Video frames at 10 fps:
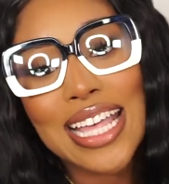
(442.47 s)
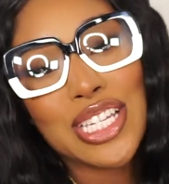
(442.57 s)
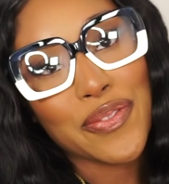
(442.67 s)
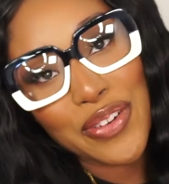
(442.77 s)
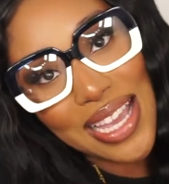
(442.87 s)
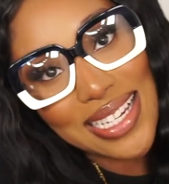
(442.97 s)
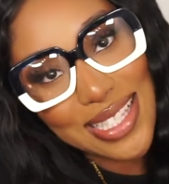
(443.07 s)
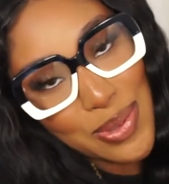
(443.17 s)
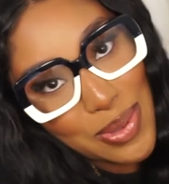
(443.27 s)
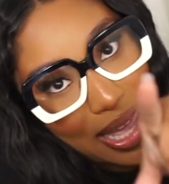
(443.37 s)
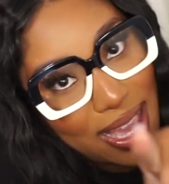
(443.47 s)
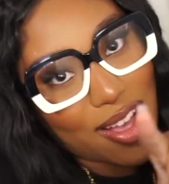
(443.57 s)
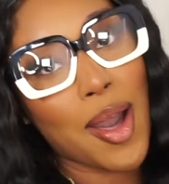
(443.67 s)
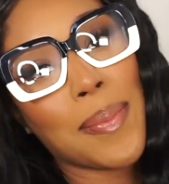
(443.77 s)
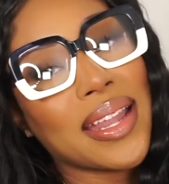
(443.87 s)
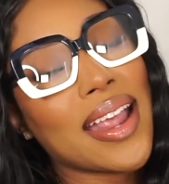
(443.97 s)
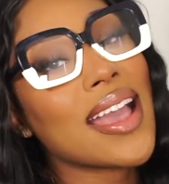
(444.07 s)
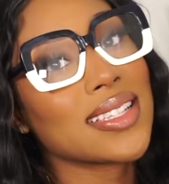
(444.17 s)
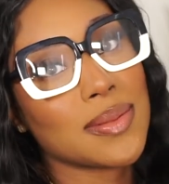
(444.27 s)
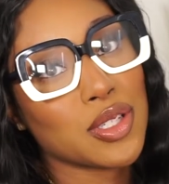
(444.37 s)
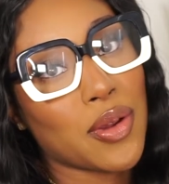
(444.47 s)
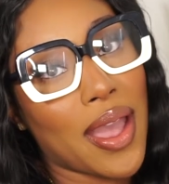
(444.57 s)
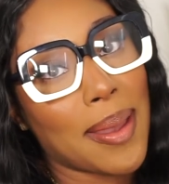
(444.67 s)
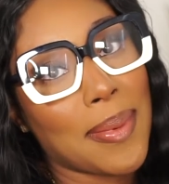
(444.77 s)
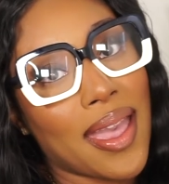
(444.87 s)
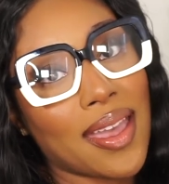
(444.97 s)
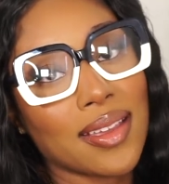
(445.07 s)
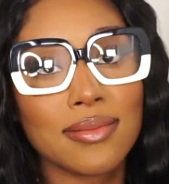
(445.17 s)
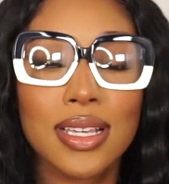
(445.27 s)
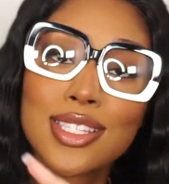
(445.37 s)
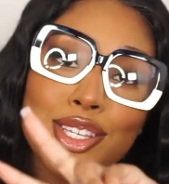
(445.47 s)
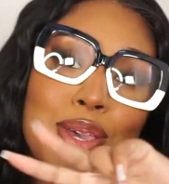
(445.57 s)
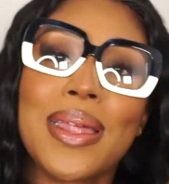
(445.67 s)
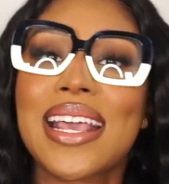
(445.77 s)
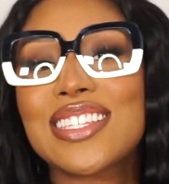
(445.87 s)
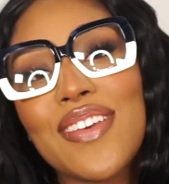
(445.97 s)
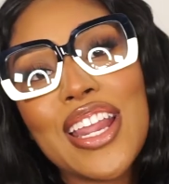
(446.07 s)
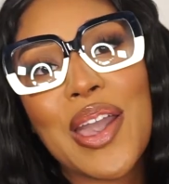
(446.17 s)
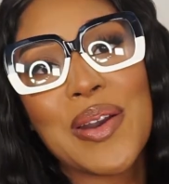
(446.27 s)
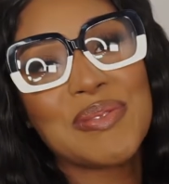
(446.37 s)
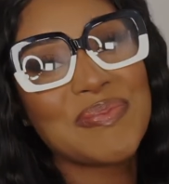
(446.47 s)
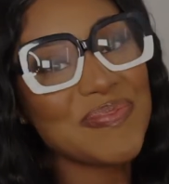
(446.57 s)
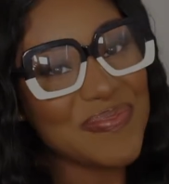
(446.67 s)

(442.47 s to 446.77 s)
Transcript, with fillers: Don't forget to like, comment, and subscribe, and see you in my next video.